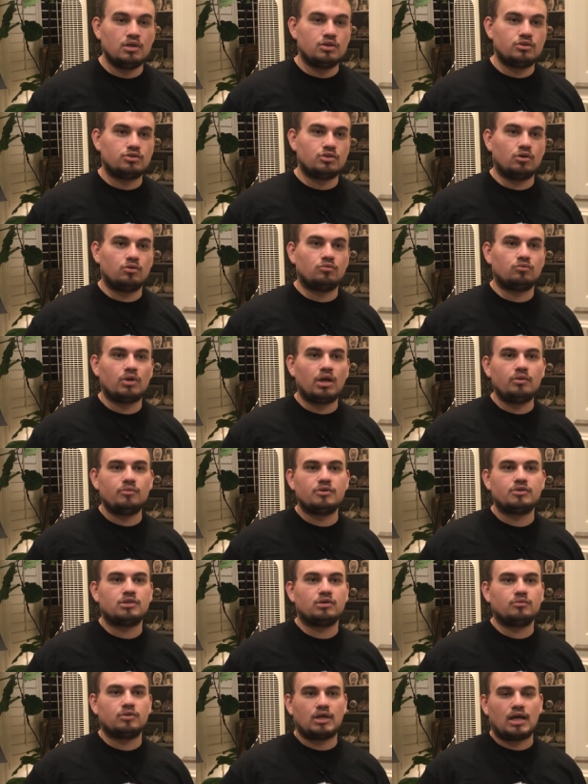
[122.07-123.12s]
So right when
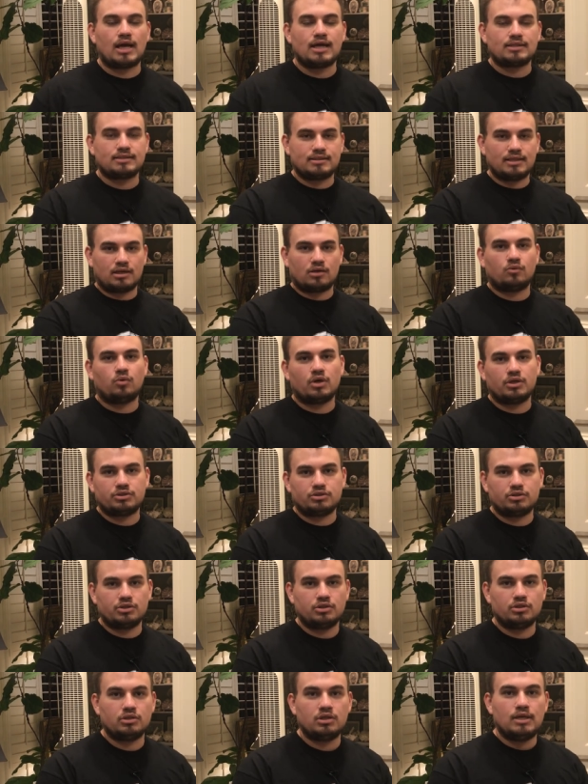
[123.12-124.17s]
someone asks that
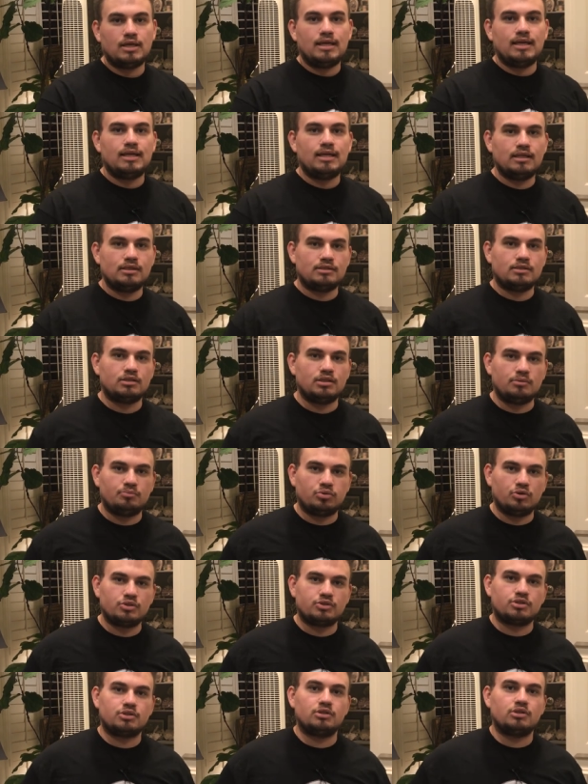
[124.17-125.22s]
question, it instantly
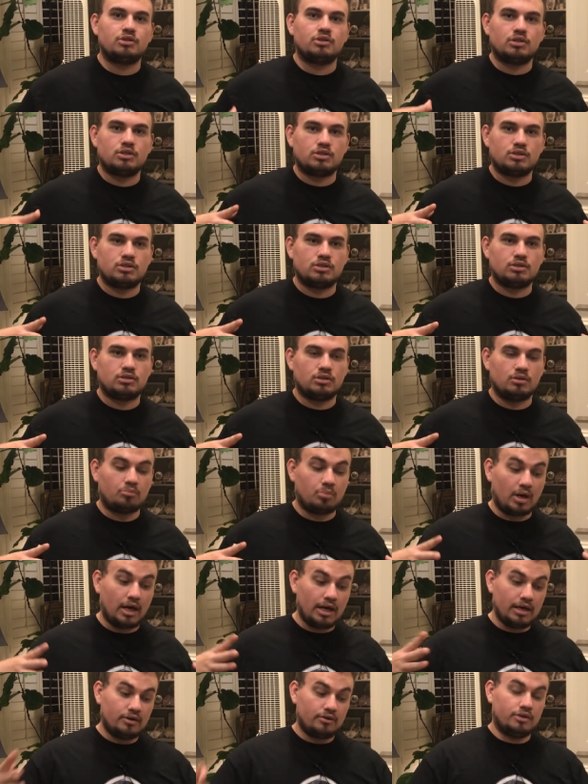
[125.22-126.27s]
puts the
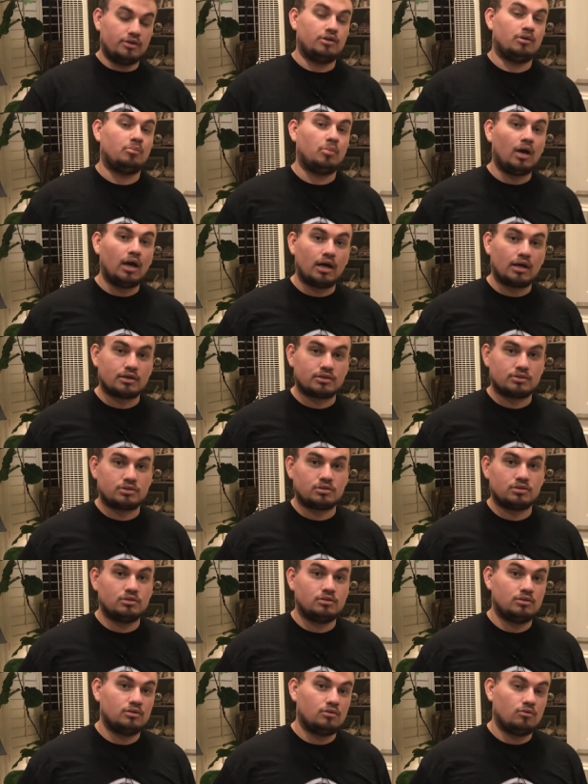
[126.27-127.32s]
buyer in a
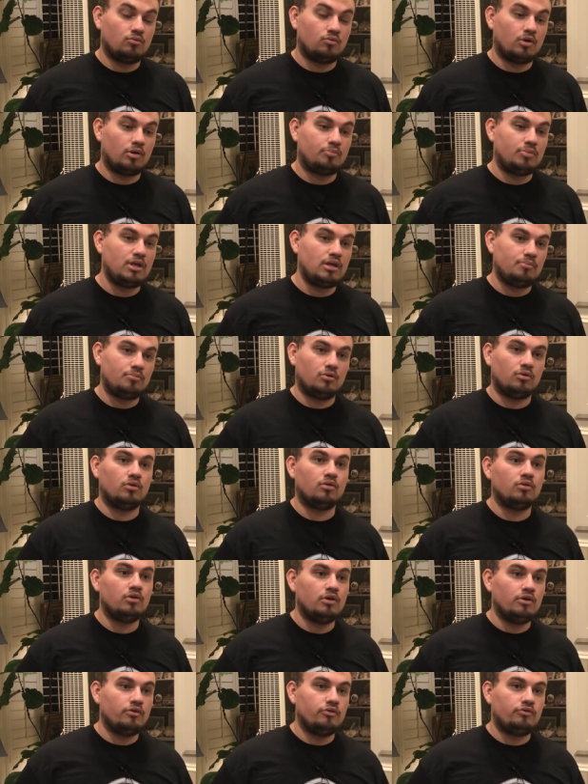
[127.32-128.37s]
box where
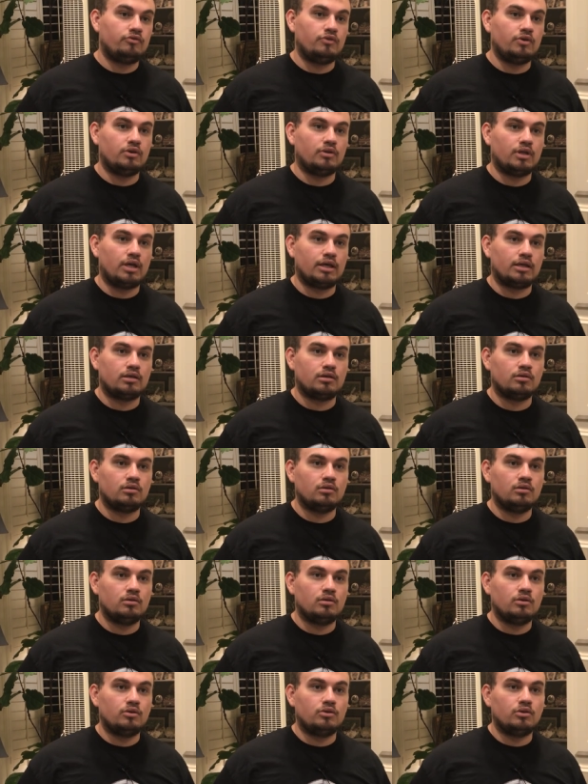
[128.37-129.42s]
people feel like
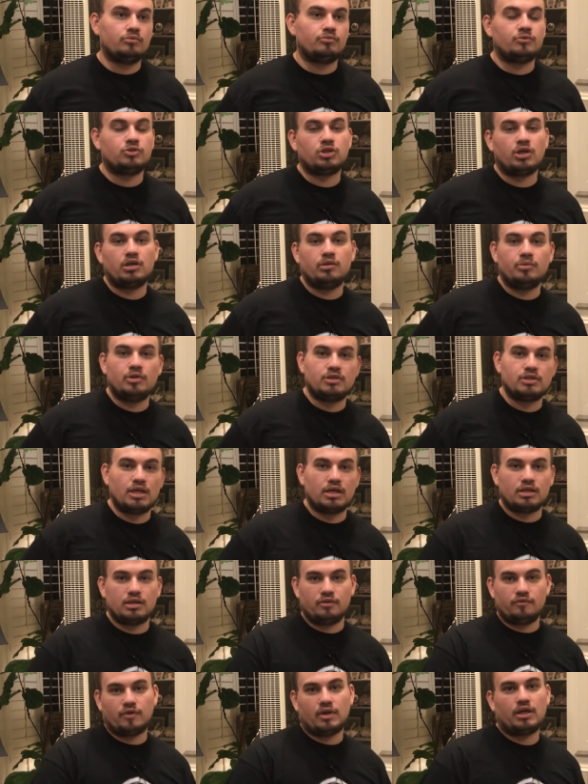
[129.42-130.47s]
they're trying to be
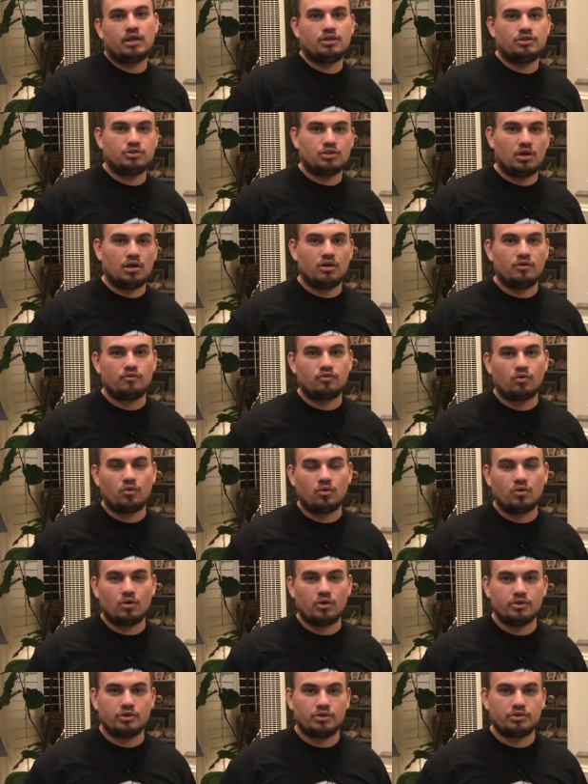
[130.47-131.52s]
taken advantage of
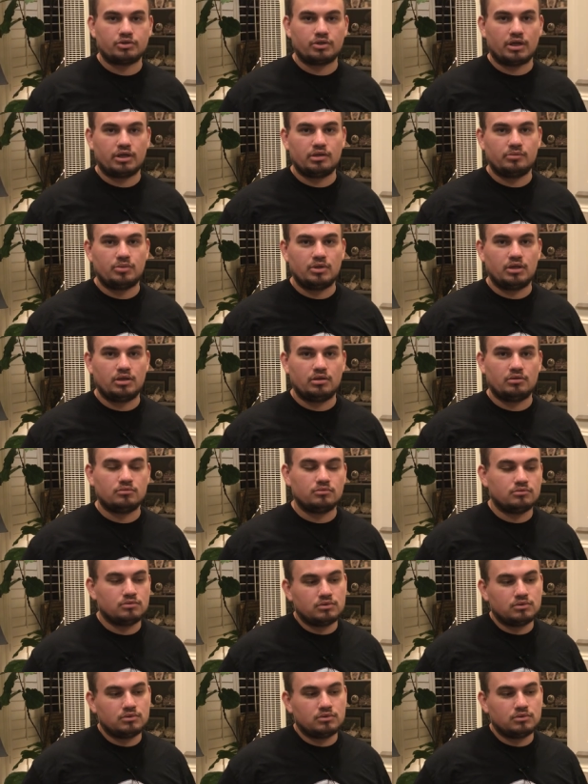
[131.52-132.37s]
or they're trying to be,